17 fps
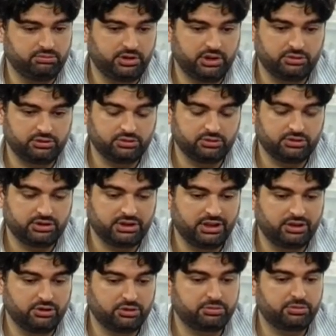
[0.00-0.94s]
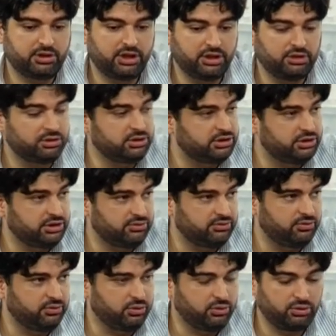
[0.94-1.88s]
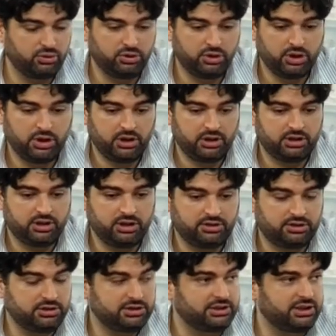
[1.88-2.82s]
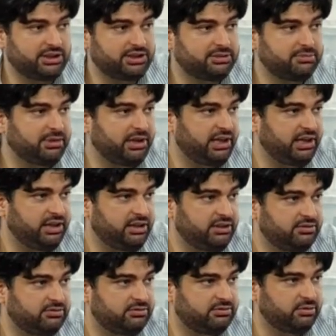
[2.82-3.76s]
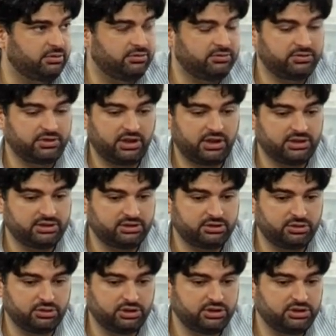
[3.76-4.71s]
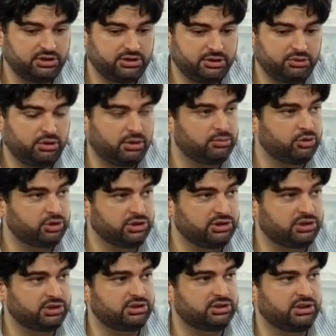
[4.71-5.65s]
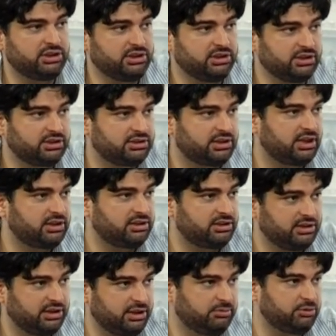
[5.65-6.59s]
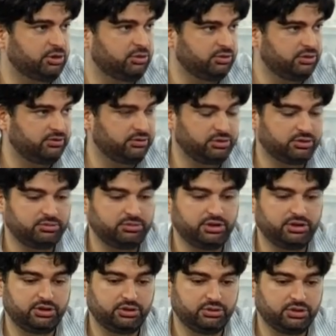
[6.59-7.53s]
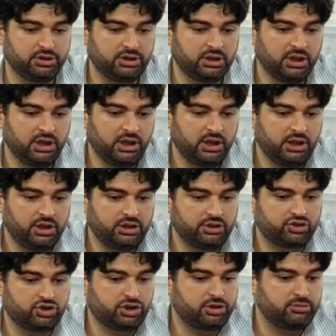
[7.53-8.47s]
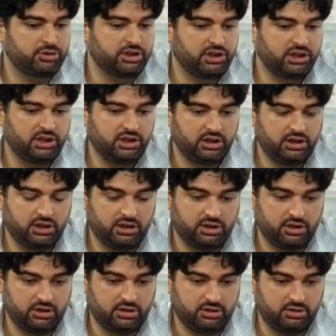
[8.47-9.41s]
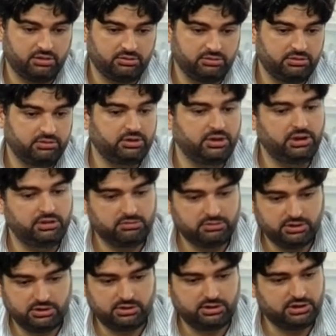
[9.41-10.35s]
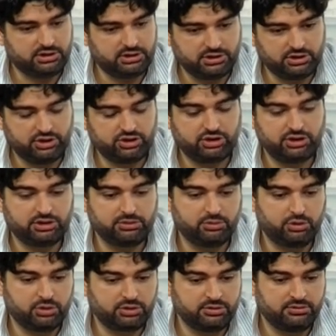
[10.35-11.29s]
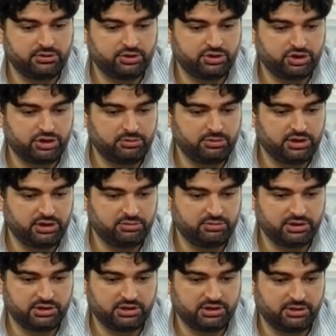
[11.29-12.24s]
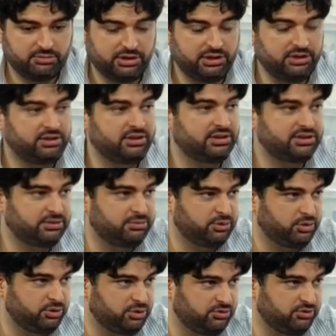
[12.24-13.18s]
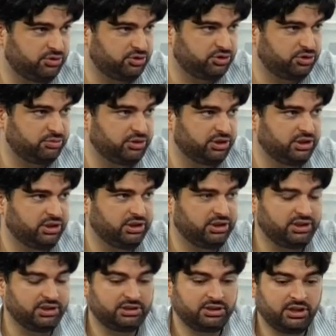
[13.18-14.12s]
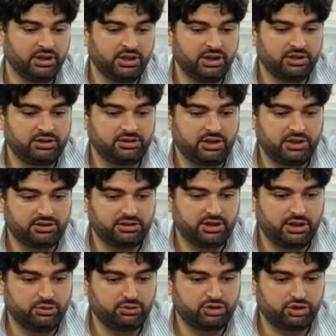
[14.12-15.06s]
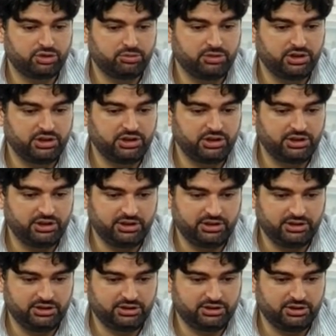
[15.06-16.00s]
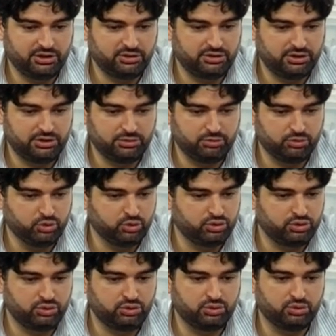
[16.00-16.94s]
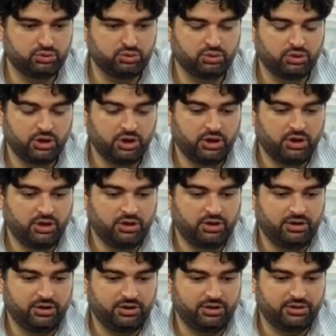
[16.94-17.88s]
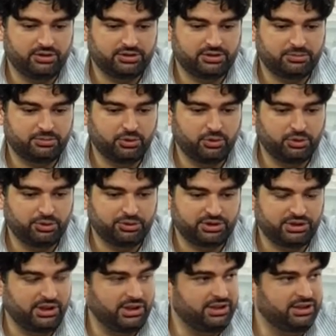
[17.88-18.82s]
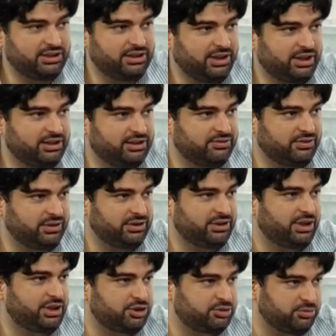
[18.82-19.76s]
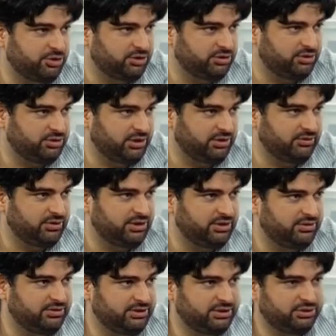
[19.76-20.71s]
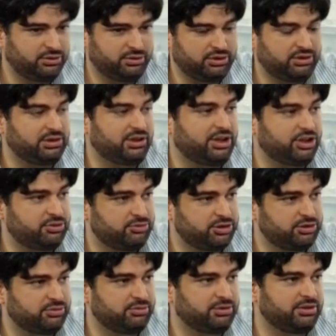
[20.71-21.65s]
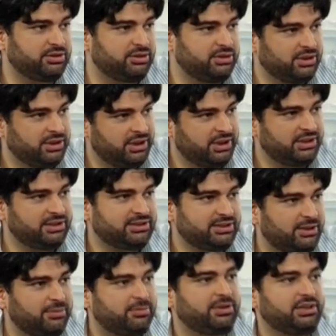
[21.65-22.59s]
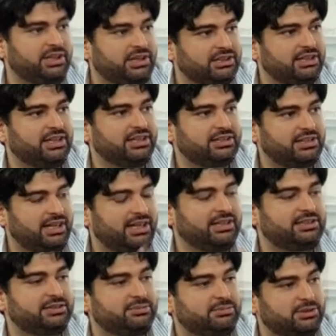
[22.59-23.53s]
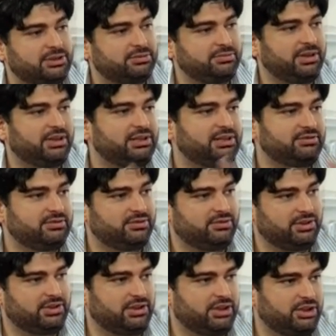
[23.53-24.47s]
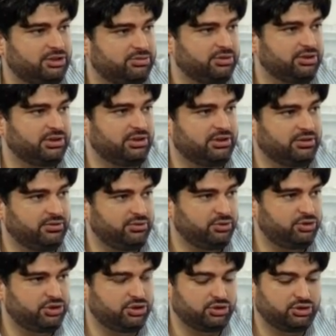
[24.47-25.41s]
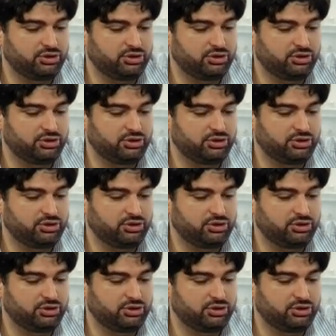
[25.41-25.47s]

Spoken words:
Belarus, they are not priority for countries like Spain, or France, or Italy, who are more interested in the southern neighborhood of European Union. Germany, this region is important for Germany, but there are many things important for Germany. And right now, Germany is not in the mood to support any kind of enlargement, even if it's not enlargement, but something that has the perspective of enlargement in the future.